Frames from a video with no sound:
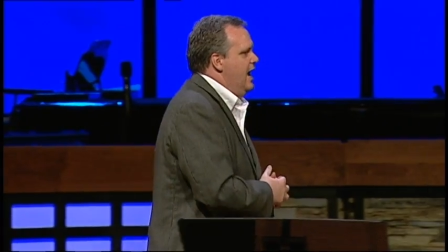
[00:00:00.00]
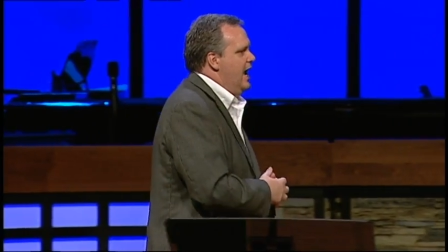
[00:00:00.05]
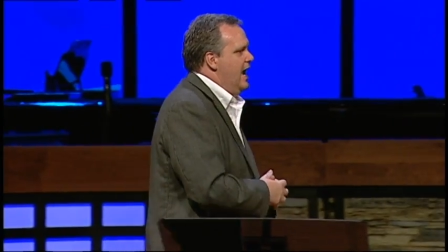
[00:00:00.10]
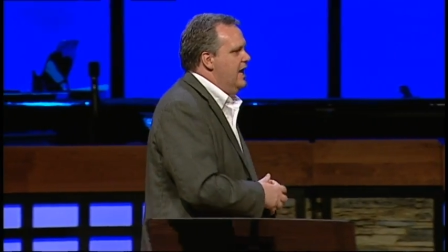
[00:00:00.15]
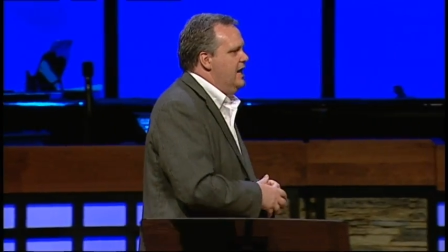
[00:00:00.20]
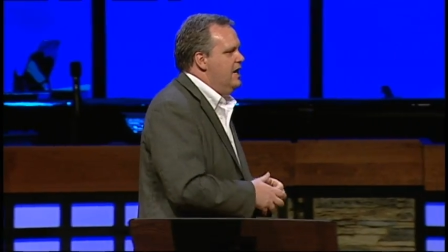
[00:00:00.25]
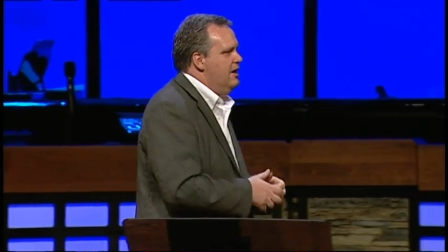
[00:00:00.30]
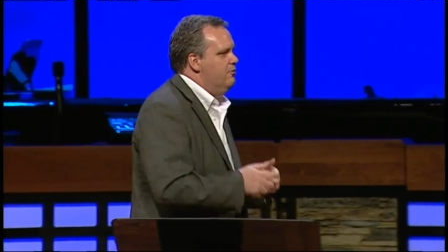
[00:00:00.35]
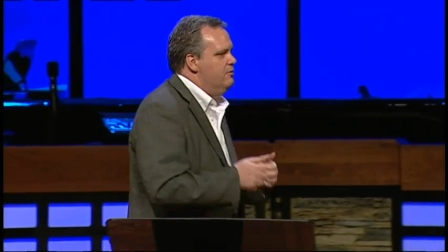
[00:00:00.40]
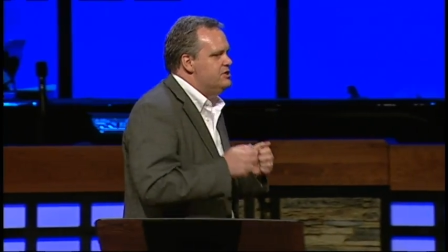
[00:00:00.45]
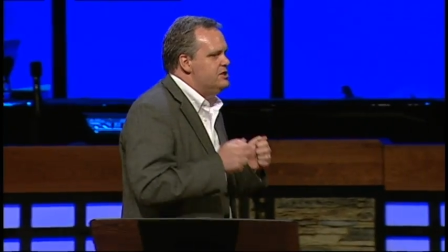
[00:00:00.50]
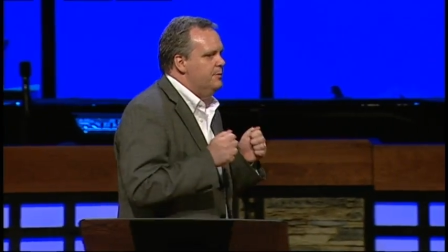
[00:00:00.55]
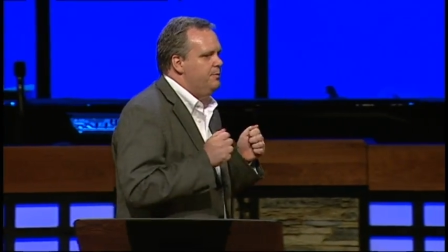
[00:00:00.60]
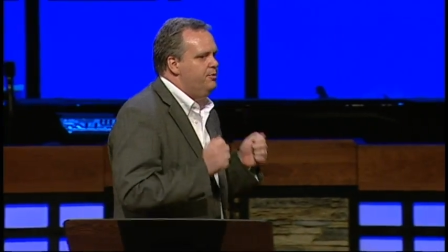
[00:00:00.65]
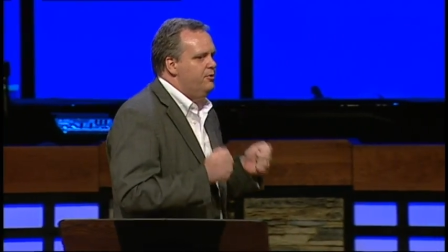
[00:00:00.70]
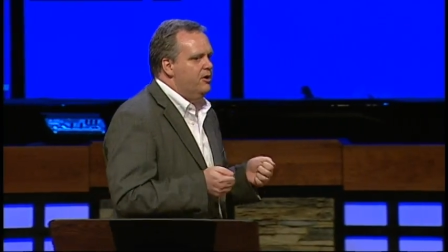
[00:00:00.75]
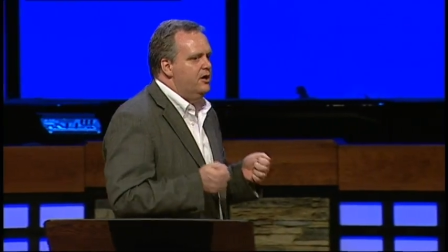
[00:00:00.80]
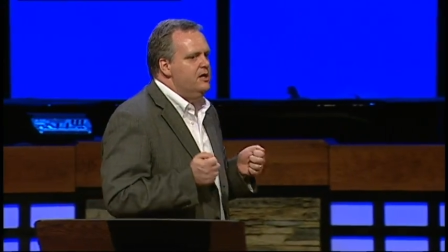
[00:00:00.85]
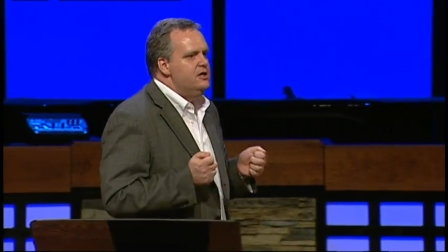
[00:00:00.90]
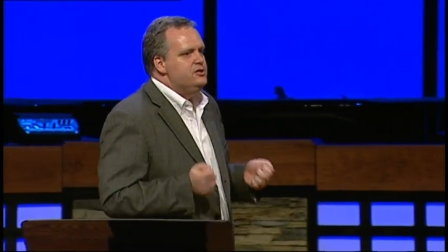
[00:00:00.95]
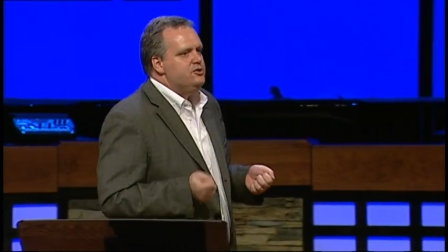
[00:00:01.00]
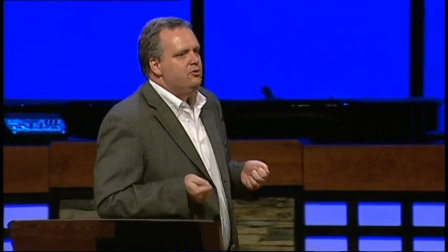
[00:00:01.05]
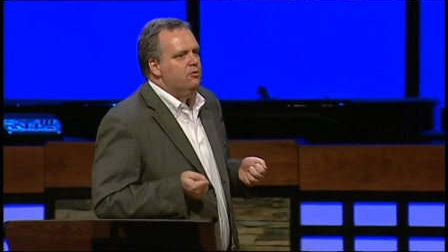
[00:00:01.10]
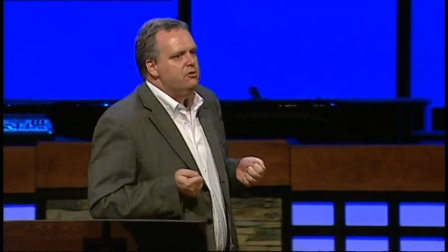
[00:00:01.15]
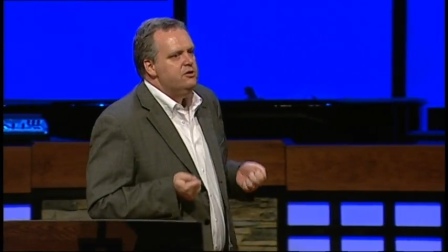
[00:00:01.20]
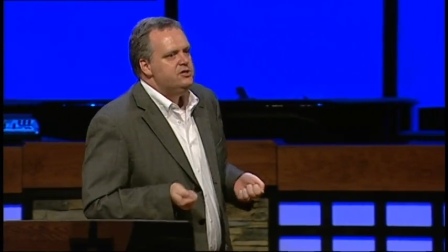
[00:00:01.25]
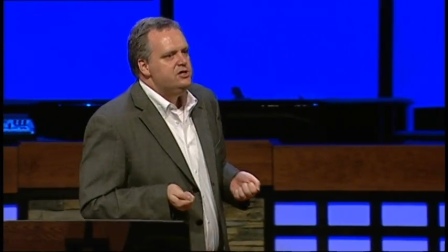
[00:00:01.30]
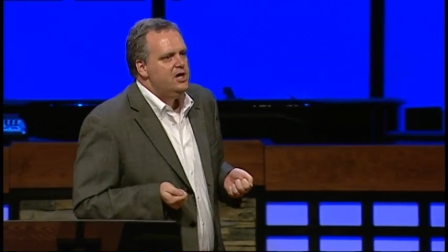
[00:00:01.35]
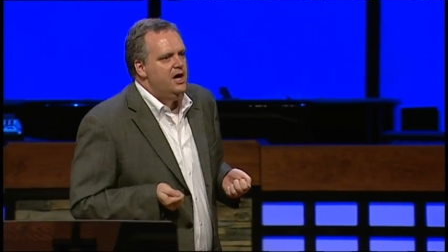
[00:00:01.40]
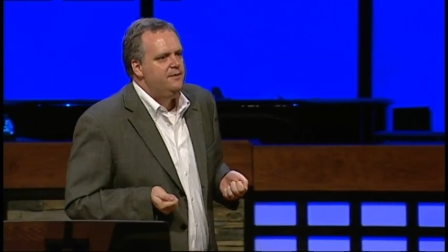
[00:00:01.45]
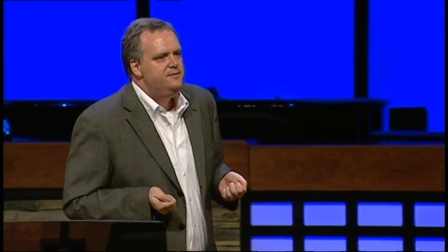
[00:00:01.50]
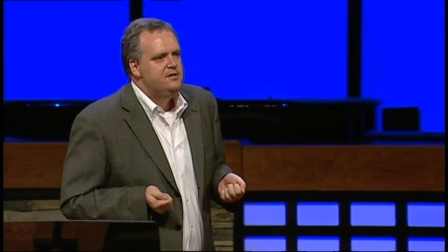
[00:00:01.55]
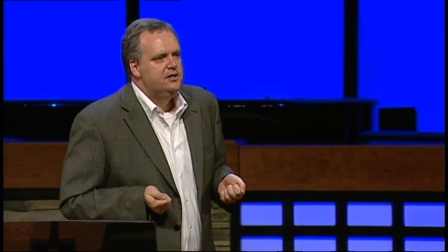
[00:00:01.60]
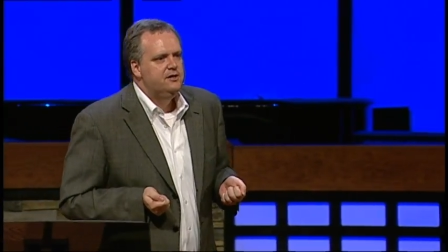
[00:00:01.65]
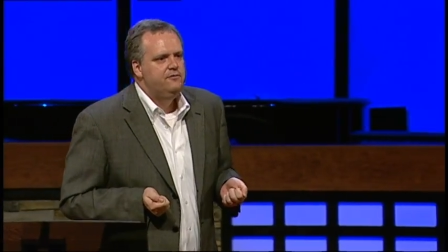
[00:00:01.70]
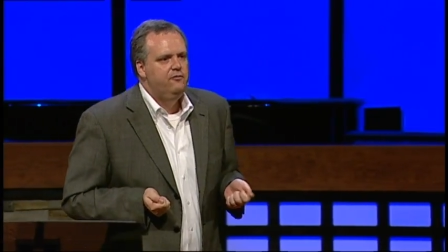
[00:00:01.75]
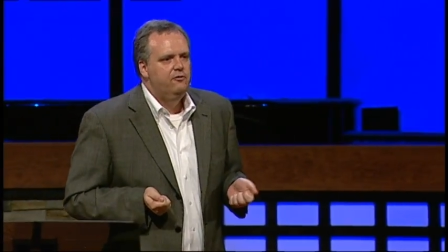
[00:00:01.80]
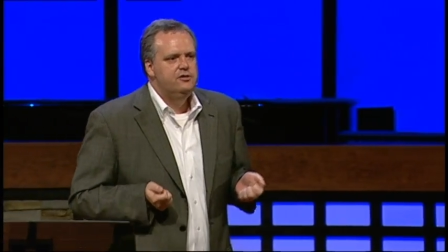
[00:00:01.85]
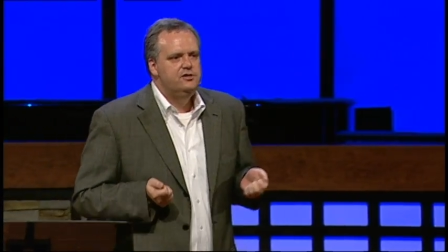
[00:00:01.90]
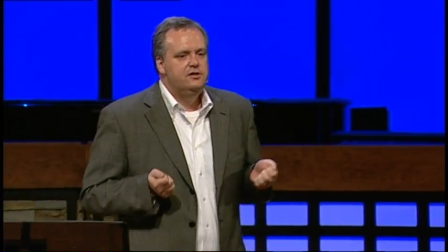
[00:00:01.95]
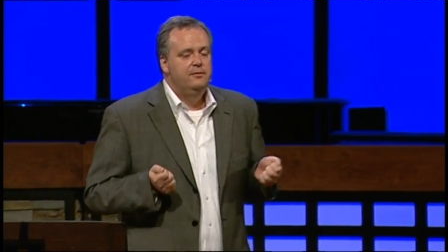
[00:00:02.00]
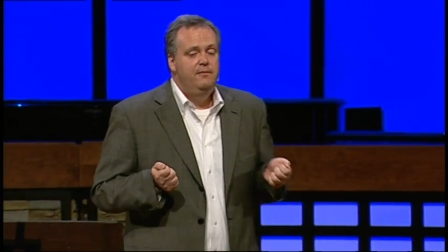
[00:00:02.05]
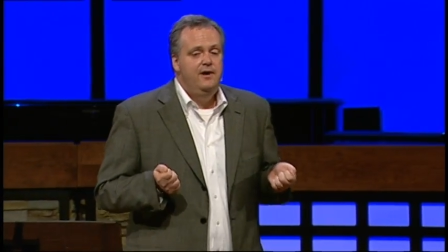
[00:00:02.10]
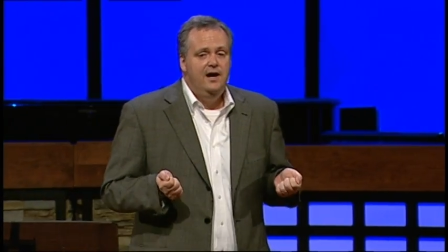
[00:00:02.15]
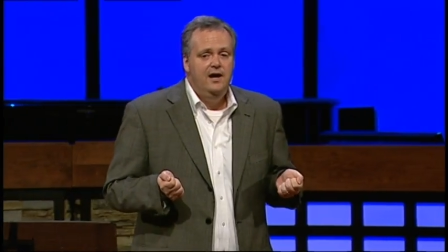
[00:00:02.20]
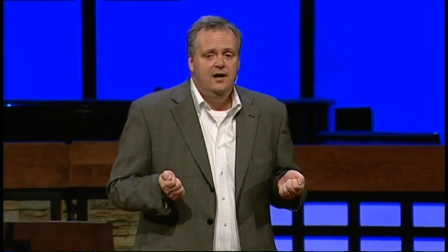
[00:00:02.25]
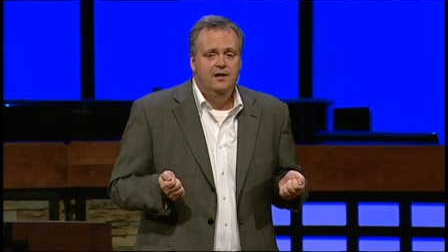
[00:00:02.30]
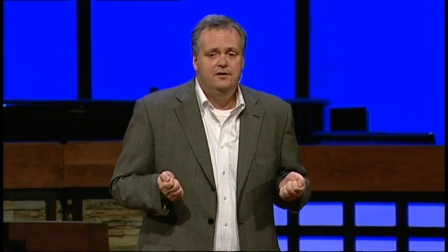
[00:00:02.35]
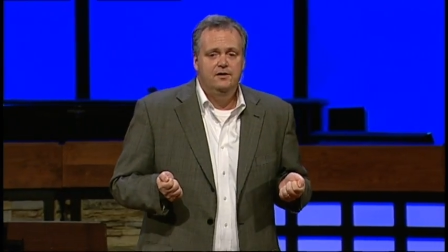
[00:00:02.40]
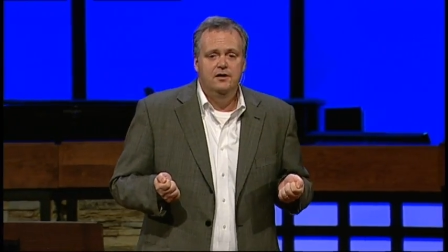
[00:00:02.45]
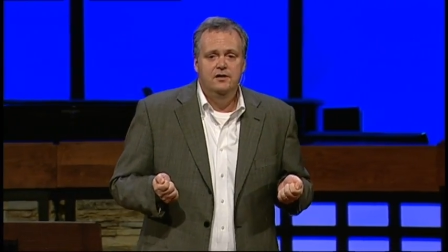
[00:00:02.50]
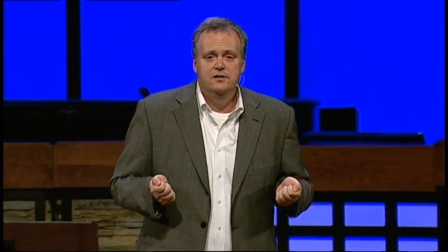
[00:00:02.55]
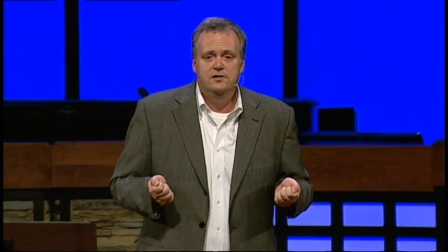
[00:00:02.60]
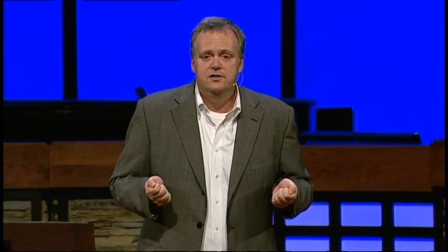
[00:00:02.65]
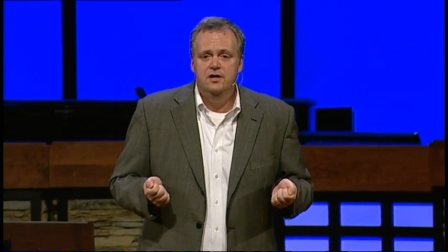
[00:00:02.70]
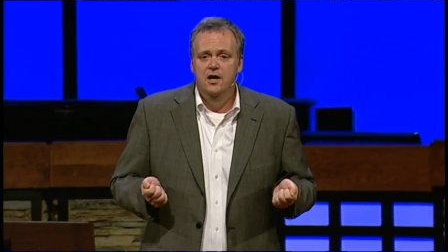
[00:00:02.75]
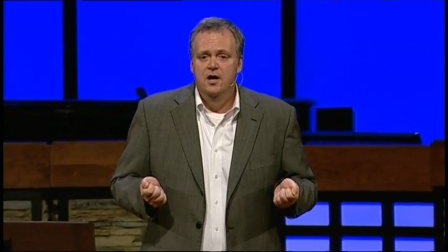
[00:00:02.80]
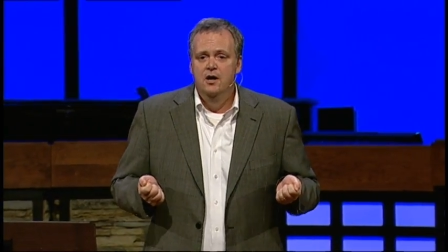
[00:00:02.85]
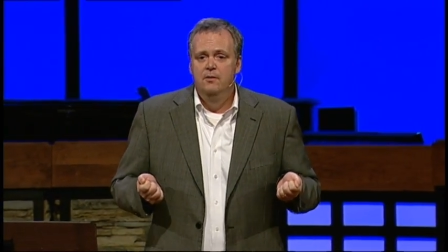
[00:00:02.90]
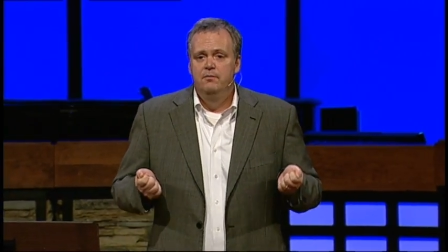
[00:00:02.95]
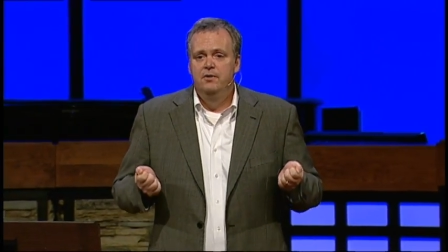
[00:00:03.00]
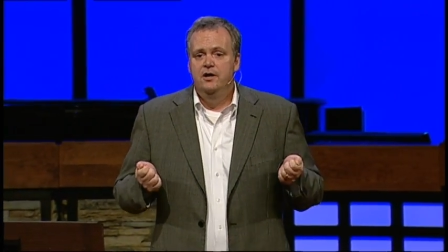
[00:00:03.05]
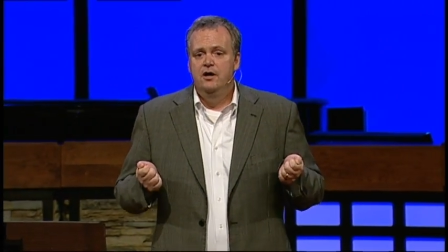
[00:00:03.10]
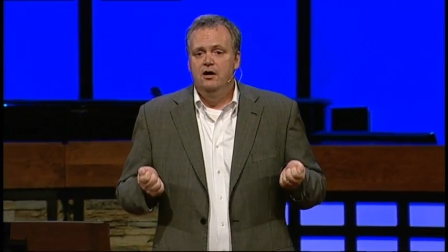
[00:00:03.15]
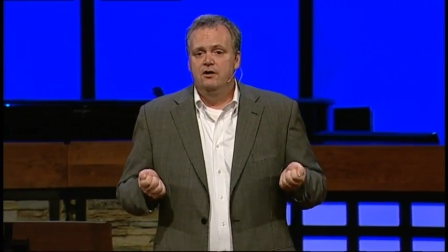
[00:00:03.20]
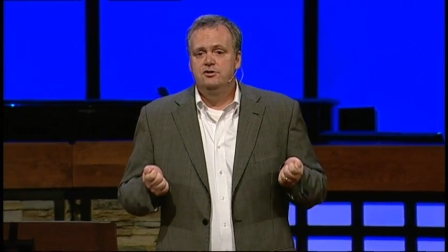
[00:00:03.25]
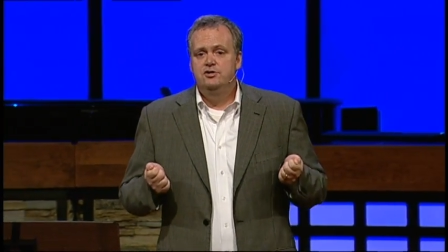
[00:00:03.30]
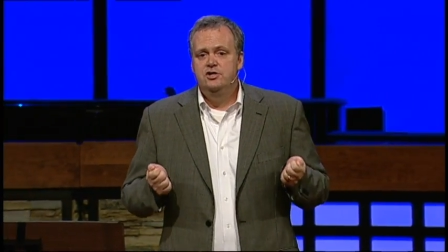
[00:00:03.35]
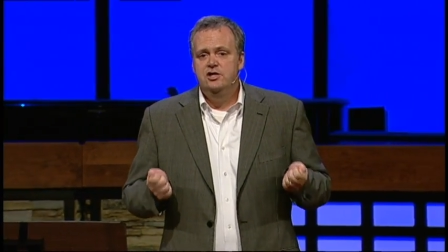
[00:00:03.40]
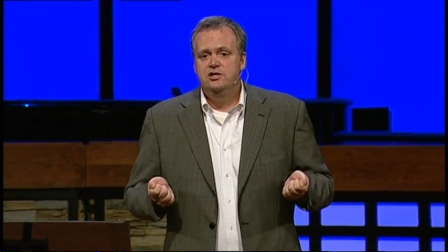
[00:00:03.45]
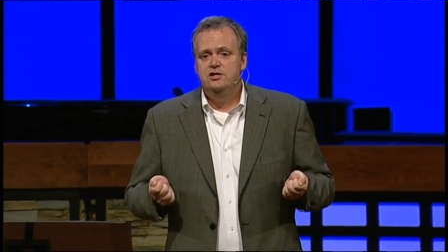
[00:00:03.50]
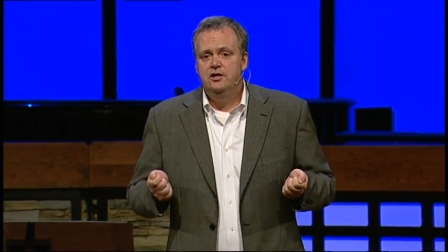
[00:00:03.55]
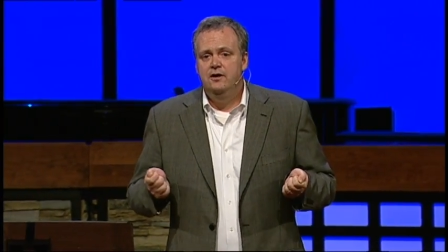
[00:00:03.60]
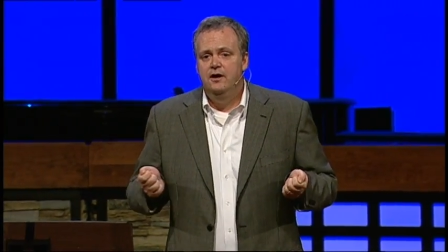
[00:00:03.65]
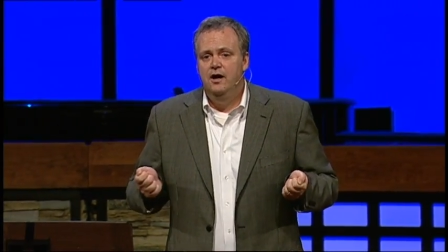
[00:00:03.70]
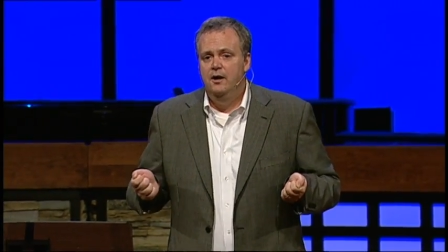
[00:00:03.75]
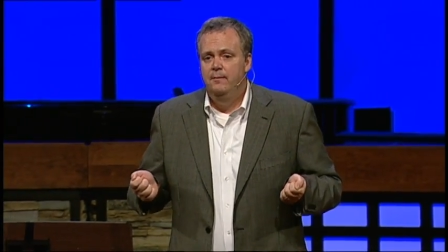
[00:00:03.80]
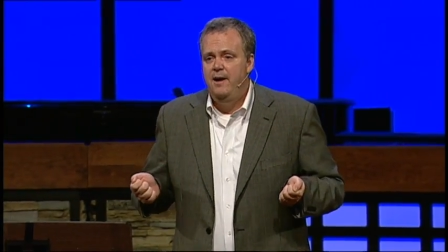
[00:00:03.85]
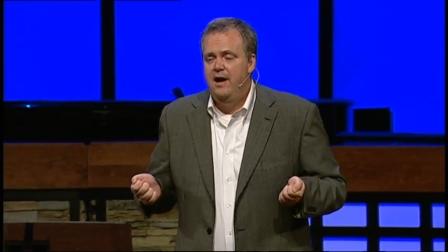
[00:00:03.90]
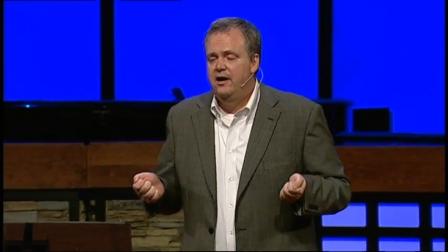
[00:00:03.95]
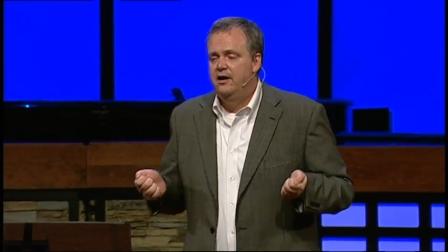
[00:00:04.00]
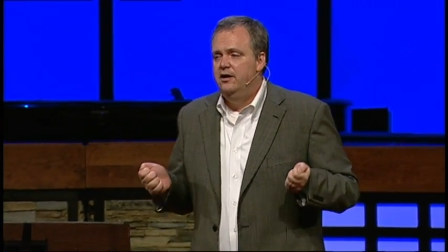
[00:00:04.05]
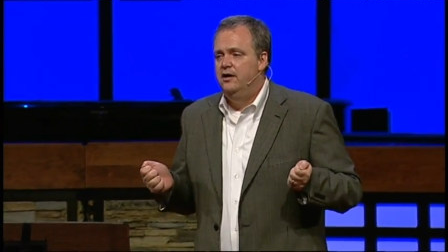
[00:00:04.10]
and it was a pretty sore subject for Samaritans because just a, about